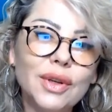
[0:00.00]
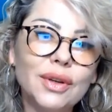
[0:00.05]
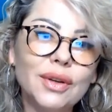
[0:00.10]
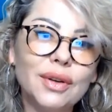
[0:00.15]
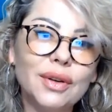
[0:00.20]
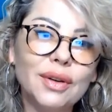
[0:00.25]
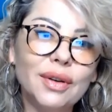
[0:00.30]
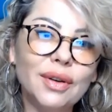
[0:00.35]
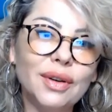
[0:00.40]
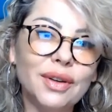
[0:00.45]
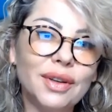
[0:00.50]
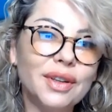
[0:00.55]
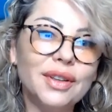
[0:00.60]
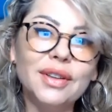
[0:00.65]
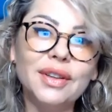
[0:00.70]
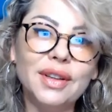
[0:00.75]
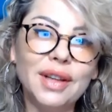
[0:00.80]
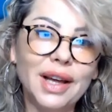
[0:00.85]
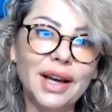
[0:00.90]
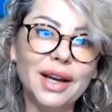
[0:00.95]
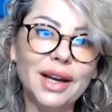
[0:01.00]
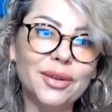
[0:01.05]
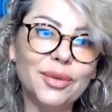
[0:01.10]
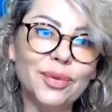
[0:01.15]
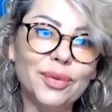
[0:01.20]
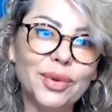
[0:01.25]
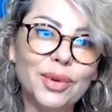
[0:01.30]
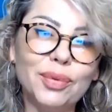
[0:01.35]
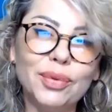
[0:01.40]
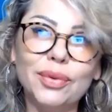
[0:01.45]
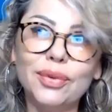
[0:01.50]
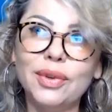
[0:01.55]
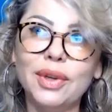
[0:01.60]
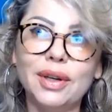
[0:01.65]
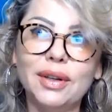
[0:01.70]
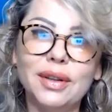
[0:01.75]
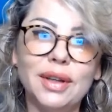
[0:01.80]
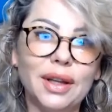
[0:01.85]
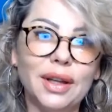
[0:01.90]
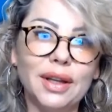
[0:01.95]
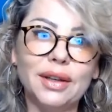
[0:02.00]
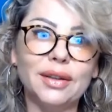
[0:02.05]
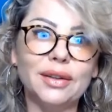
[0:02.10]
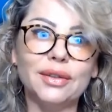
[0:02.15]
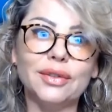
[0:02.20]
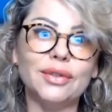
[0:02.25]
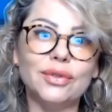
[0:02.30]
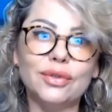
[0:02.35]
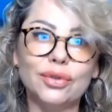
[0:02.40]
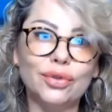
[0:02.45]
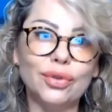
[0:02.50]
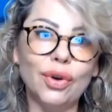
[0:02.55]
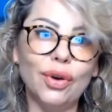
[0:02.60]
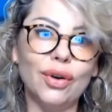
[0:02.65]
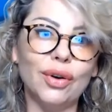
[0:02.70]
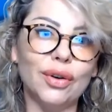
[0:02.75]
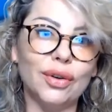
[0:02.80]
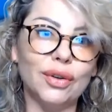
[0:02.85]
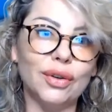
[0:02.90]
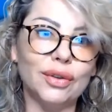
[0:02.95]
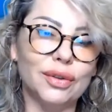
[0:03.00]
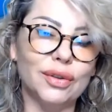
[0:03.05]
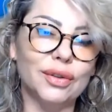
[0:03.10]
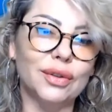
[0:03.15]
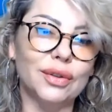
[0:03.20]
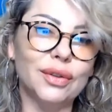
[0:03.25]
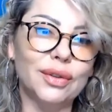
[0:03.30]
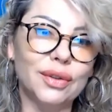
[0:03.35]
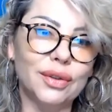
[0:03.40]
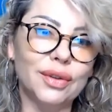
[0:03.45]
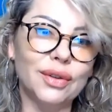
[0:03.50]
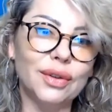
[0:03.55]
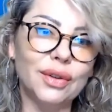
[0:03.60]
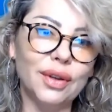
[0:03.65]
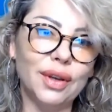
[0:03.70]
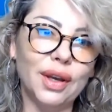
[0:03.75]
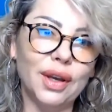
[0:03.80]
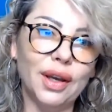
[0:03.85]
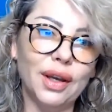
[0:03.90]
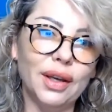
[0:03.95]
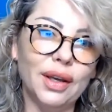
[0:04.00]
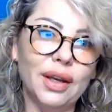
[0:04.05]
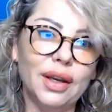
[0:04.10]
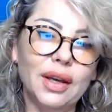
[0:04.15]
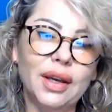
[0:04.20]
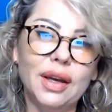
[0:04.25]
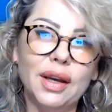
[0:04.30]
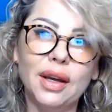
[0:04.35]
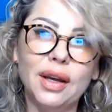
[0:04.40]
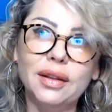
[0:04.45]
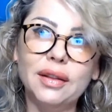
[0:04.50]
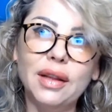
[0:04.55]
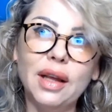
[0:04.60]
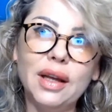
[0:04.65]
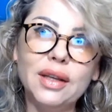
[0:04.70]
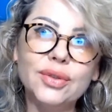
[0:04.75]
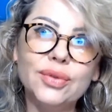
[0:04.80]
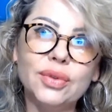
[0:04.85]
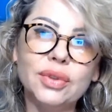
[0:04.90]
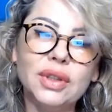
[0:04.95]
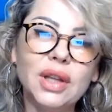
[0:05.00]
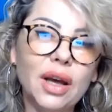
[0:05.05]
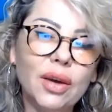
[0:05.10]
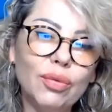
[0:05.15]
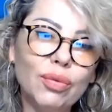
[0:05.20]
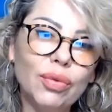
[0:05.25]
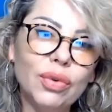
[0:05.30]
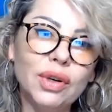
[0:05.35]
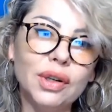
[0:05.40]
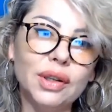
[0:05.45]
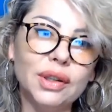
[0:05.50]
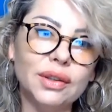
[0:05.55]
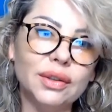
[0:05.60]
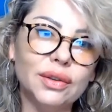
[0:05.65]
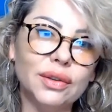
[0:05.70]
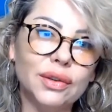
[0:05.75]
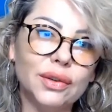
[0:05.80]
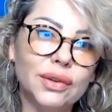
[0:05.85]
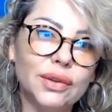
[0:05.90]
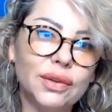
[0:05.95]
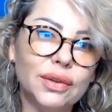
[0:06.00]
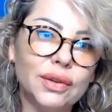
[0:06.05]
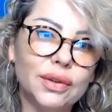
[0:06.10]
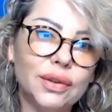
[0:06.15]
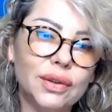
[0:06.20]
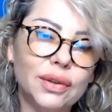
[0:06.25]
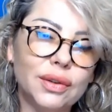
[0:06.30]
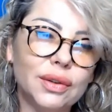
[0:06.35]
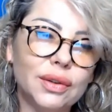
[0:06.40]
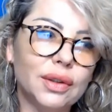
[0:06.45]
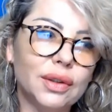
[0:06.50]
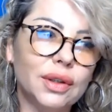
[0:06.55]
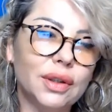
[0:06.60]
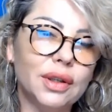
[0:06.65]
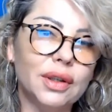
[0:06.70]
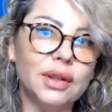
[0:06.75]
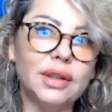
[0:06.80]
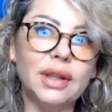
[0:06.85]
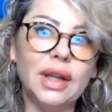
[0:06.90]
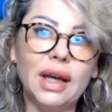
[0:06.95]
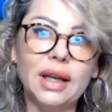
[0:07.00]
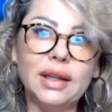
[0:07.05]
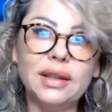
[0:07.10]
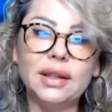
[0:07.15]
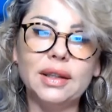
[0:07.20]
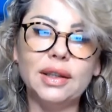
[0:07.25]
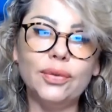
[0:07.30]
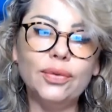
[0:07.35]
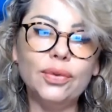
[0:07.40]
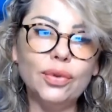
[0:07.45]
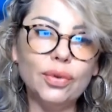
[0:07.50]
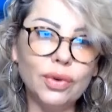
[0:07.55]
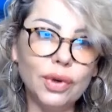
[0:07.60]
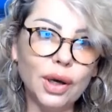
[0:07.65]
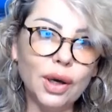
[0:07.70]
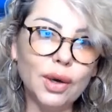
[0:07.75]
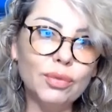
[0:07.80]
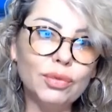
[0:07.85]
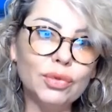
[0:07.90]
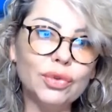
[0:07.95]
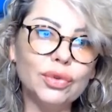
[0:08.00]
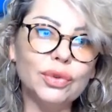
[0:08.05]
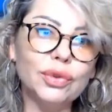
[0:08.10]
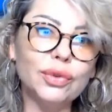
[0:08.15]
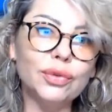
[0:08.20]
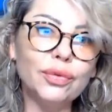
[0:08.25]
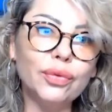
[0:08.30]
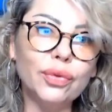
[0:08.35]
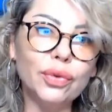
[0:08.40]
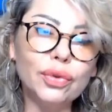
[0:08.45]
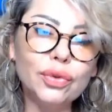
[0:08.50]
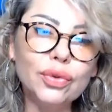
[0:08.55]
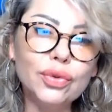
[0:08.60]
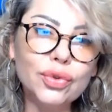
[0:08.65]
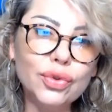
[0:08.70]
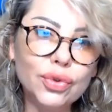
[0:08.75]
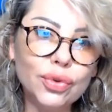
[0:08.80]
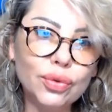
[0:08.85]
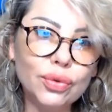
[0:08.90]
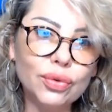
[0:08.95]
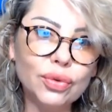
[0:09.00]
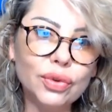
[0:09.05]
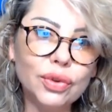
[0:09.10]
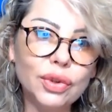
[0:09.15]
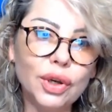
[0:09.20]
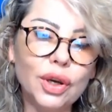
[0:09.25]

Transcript: in there, people are like shocked. Okay, and that's what I want, that if you come to the photo shoot